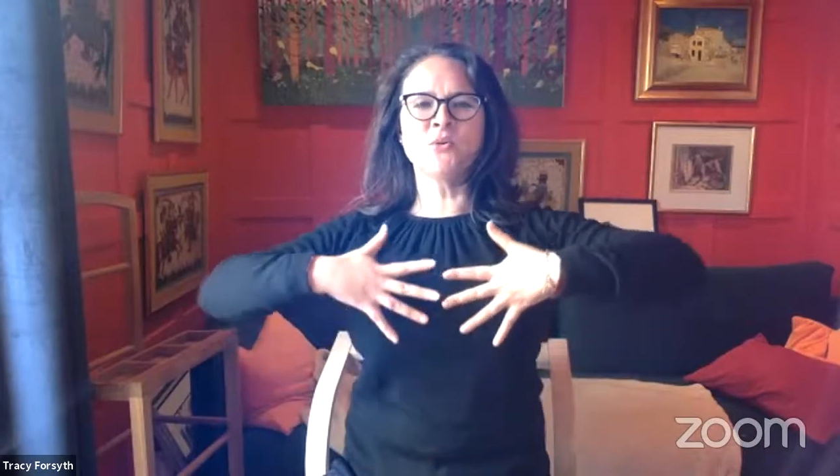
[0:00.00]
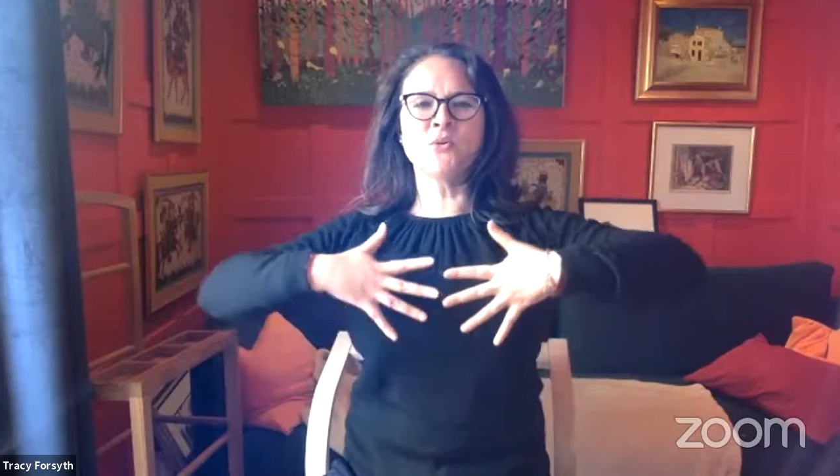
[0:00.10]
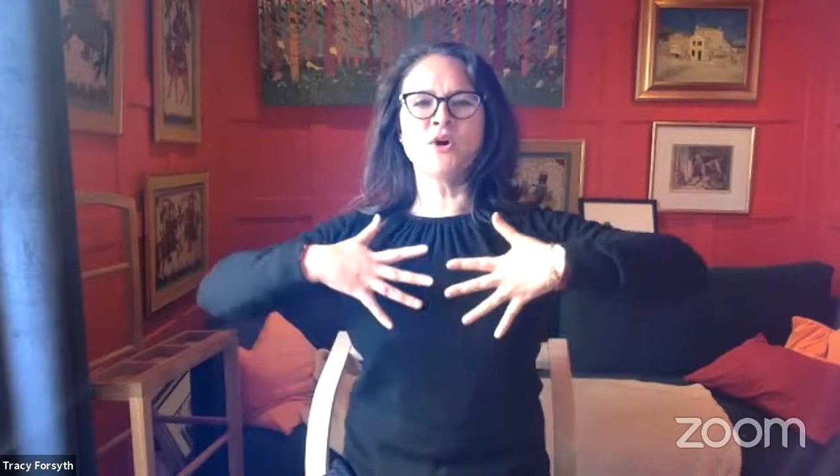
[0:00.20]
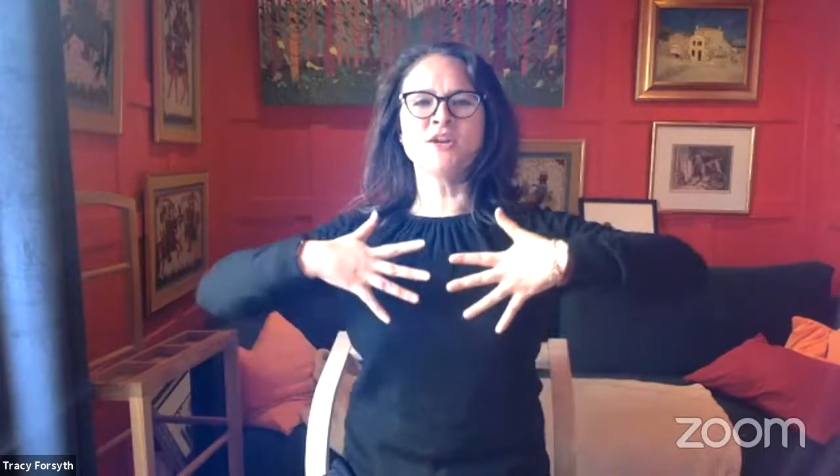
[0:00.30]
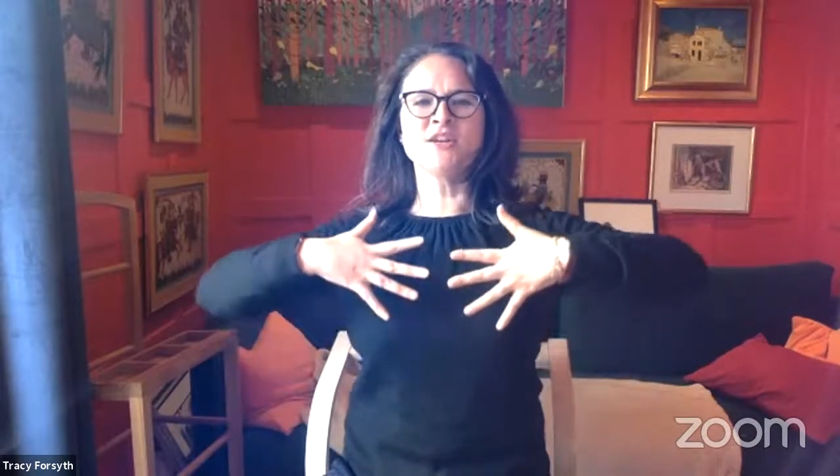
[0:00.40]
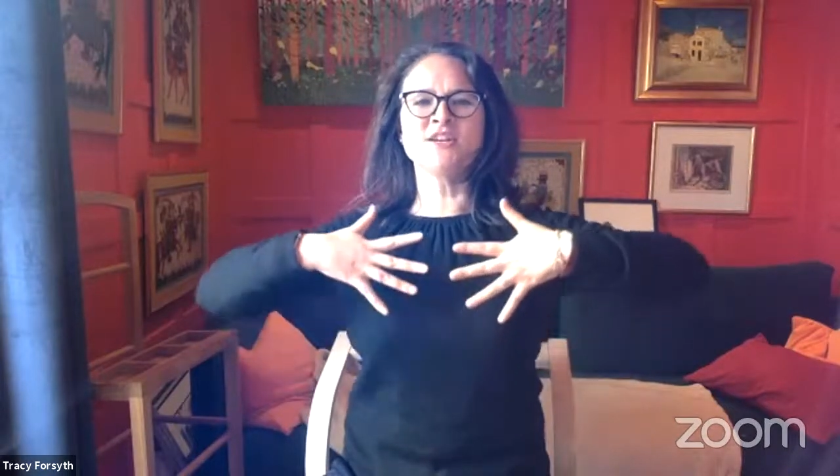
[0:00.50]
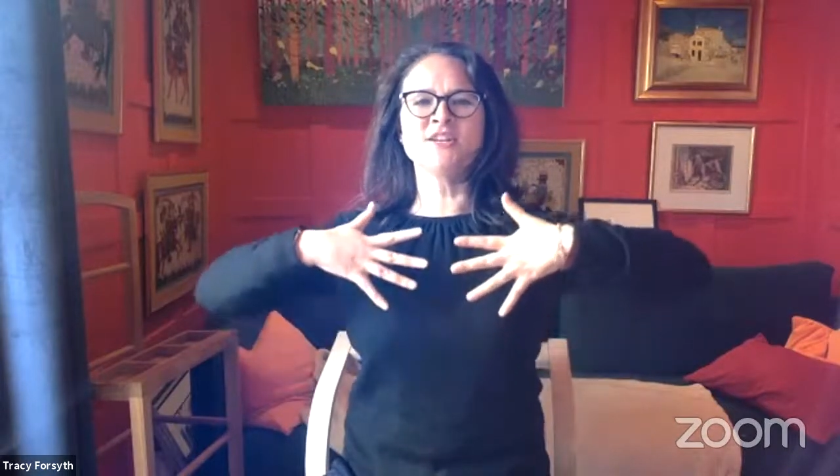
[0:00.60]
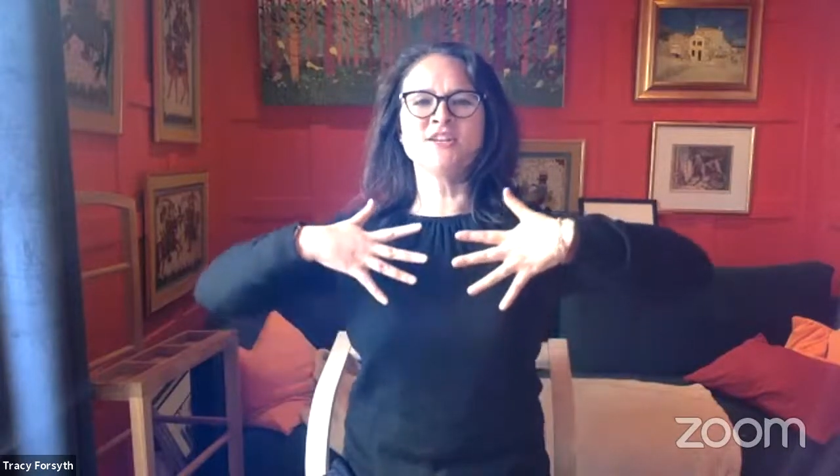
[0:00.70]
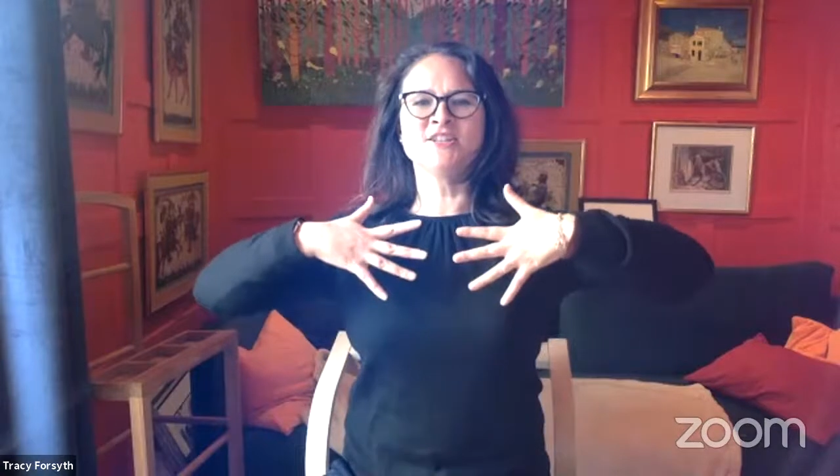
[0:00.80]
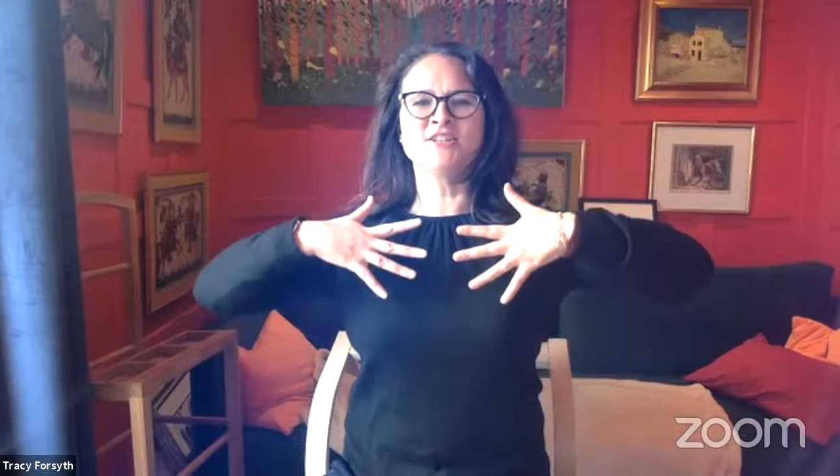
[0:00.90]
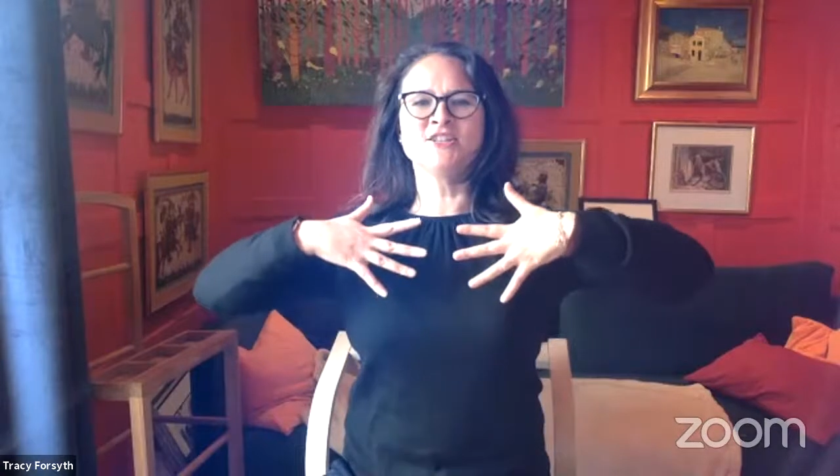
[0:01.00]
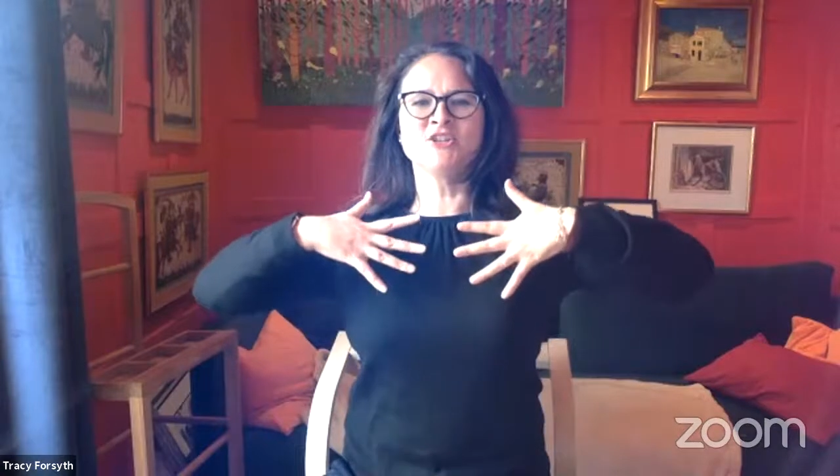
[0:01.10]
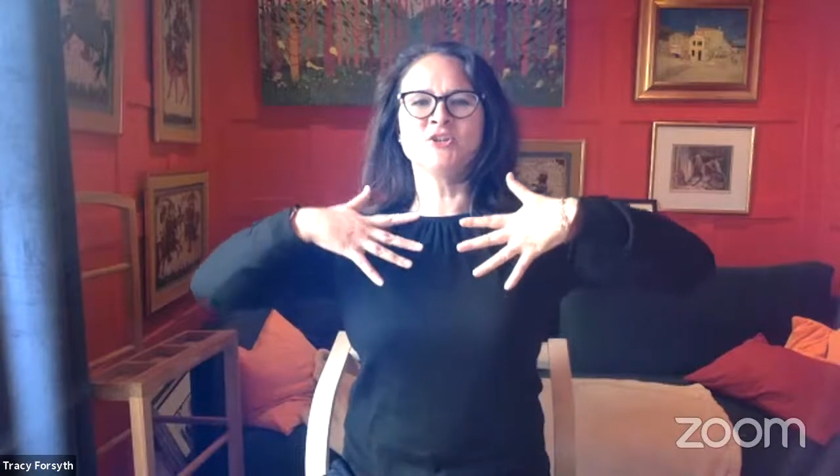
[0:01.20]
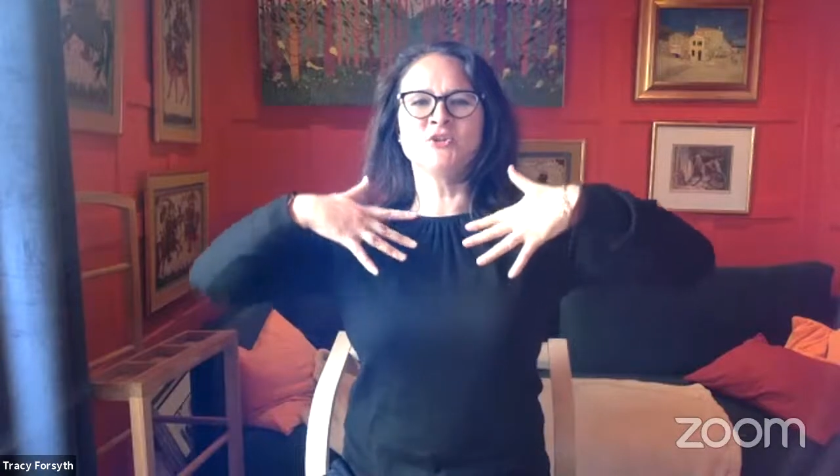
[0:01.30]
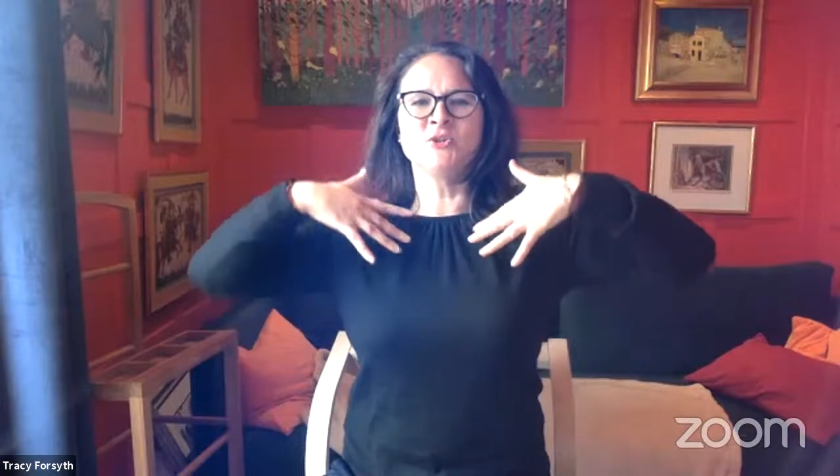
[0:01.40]
1,
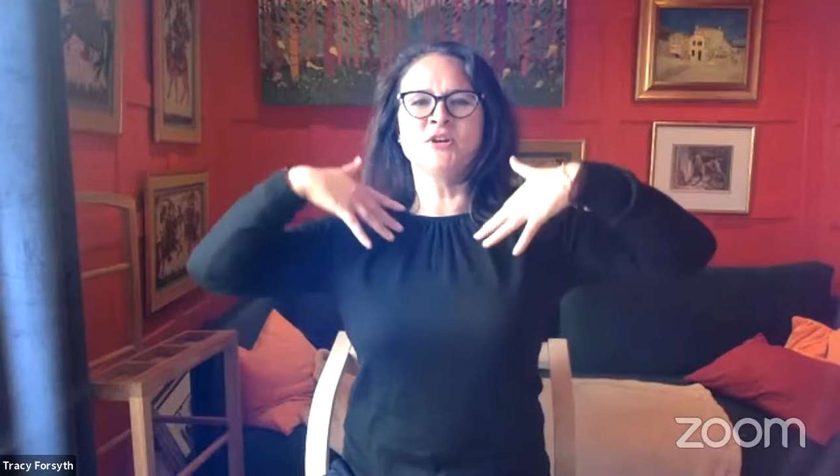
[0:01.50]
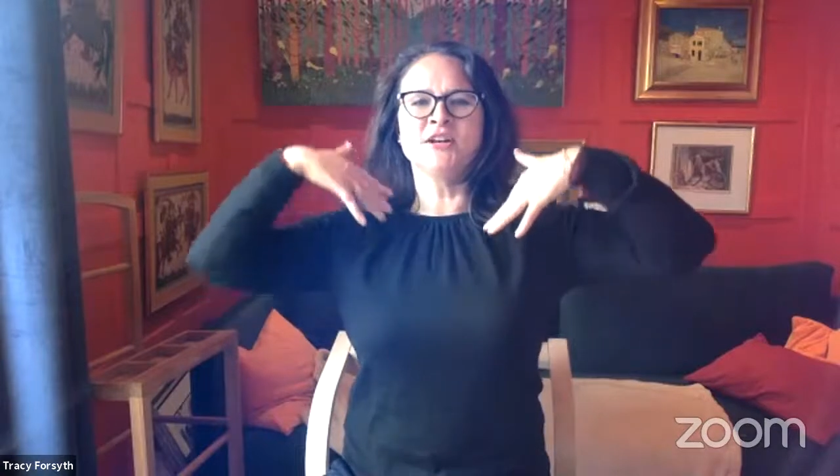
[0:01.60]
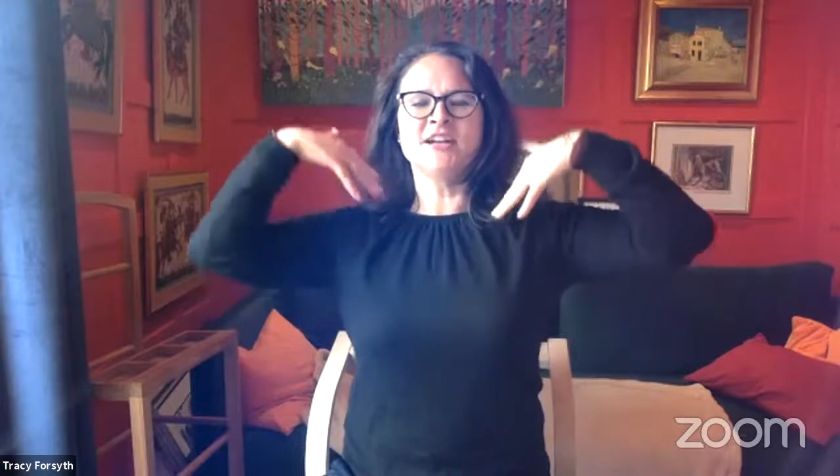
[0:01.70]
2.